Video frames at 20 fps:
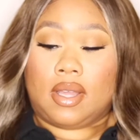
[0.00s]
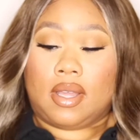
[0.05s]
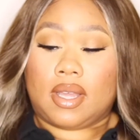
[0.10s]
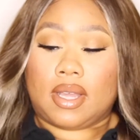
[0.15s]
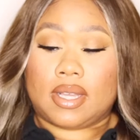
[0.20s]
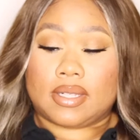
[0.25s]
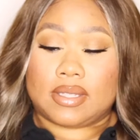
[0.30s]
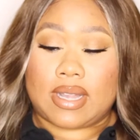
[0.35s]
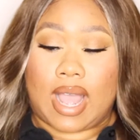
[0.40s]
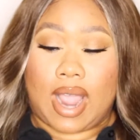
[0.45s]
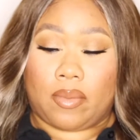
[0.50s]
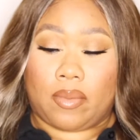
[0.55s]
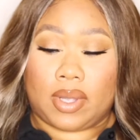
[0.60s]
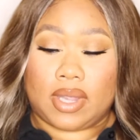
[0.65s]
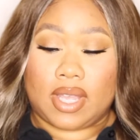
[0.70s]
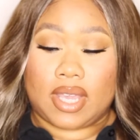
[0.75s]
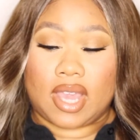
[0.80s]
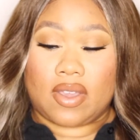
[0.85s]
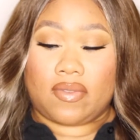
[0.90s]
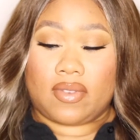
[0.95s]
is not
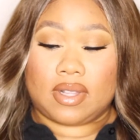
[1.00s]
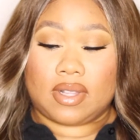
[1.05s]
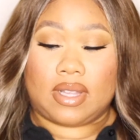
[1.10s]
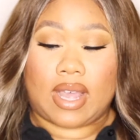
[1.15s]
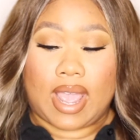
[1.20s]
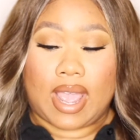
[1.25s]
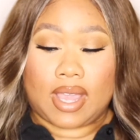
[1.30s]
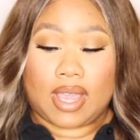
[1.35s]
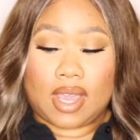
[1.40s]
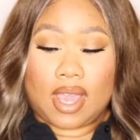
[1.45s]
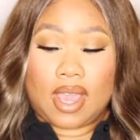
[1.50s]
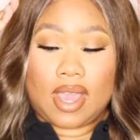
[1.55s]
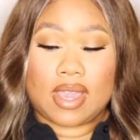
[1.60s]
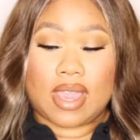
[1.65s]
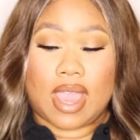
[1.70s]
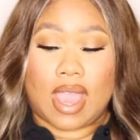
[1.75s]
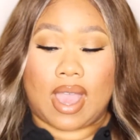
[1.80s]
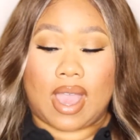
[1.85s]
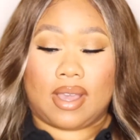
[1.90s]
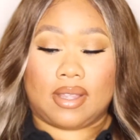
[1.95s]
really giving
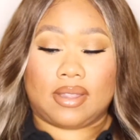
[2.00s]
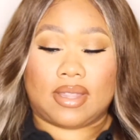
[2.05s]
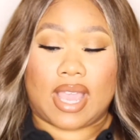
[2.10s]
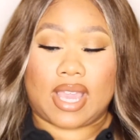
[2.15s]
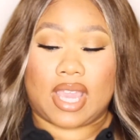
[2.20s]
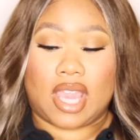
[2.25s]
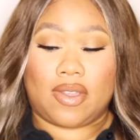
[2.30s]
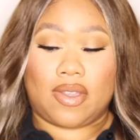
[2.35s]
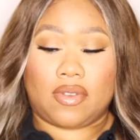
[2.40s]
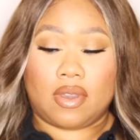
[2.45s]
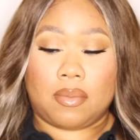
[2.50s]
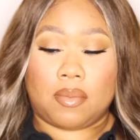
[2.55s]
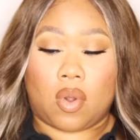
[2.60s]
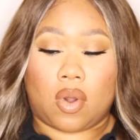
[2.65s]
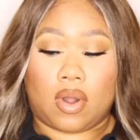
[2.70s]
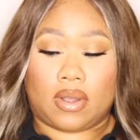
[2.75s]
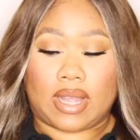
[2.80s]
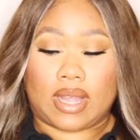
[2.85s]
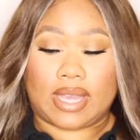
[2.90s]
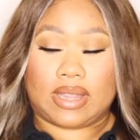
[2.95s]
yeah, they give you
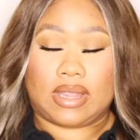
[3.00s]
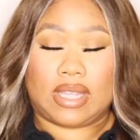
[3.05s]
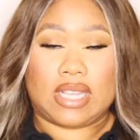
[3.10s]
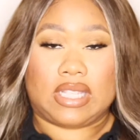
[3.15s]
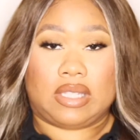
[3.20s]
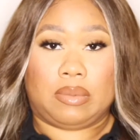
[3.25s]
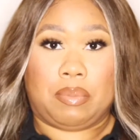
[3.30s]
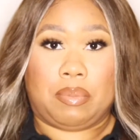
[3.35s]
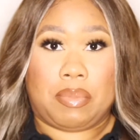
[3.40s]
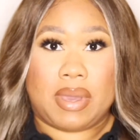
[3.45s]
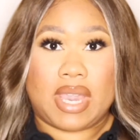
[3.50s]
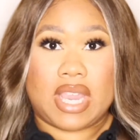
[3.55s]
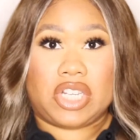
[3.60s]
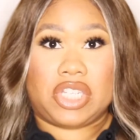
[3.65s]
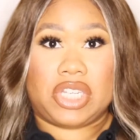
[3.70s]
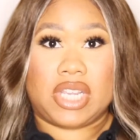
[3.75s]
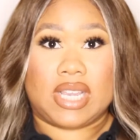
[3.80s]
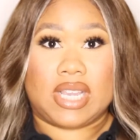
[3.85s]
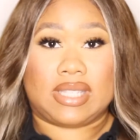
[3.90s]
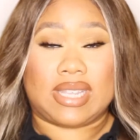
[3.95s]
more these
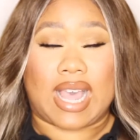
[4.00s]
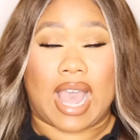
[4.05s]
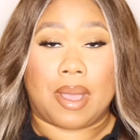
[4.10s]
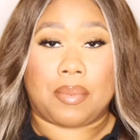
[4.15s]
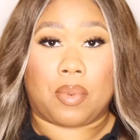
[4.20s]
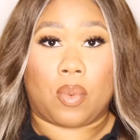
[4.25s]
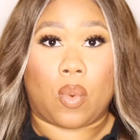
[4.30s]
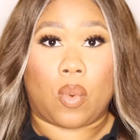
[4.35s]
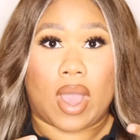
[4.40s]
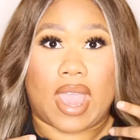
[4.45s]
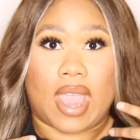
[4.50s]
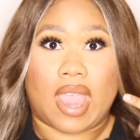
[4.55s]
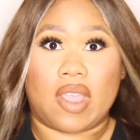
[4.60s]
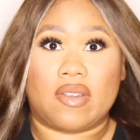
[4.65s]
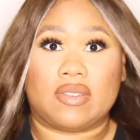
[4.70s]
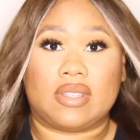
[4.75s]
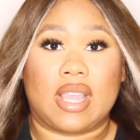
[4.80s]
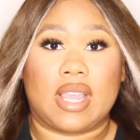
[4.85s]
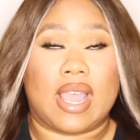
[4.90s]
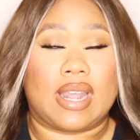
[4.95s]
beachy type
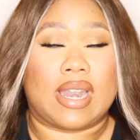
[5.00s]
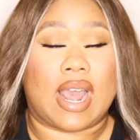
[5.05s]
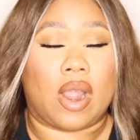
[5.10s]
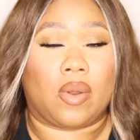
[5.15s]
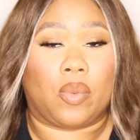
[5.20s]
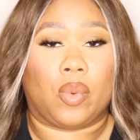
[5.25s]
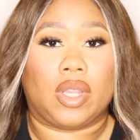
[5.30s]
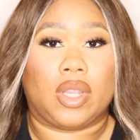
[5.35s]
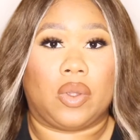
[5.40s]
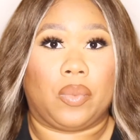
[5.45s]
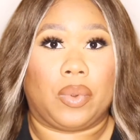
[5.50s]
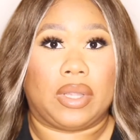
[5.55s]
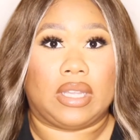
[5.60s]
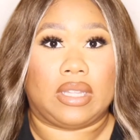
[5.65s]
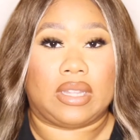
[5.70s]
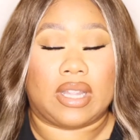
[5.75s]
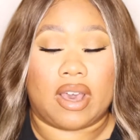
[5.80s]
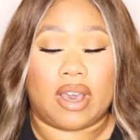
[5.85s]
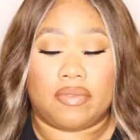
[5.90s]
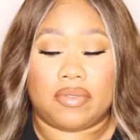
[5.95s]
waves, and I really
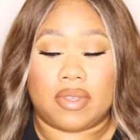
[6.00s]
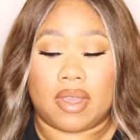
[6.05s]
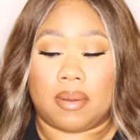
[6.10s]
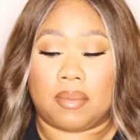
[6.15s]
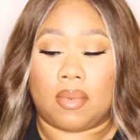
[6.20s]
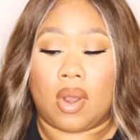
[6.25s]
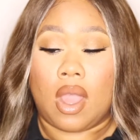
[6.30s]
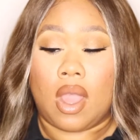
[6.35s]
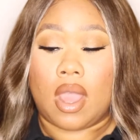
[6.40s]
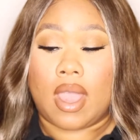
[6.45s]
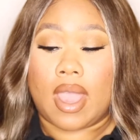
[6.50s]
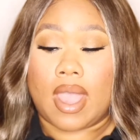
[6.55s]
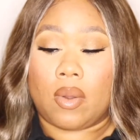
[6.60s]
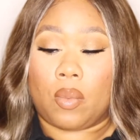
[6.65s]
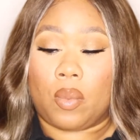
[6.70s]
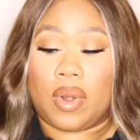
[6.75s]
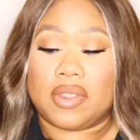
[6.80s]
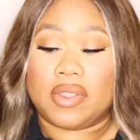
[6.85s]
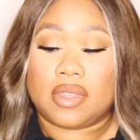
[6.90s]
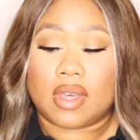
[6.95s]
love them.
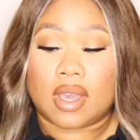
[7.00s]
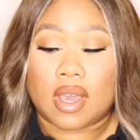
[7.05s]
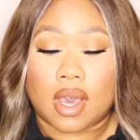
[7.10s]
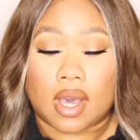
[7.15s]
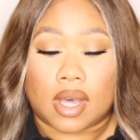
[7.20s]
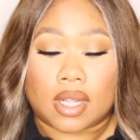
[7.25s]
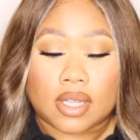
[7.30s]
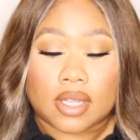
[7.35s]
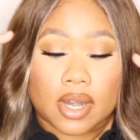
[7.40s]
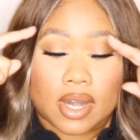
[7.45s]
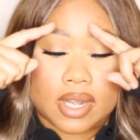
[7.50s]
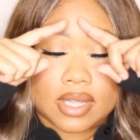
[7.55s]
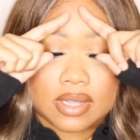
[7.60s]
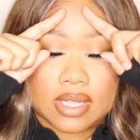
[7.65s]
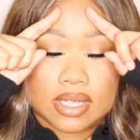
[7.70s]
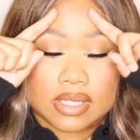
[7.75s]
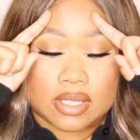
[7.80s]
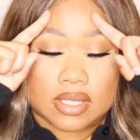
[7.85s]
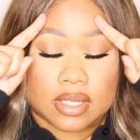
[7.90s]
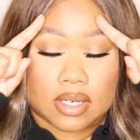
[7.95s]
And with the color in
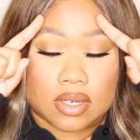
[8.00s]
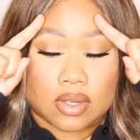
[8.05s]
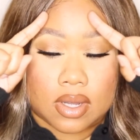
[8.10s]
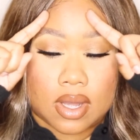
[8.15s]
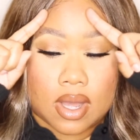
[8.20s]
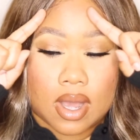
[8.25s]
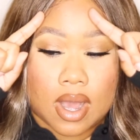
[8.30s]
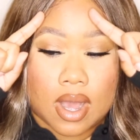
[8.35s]
this little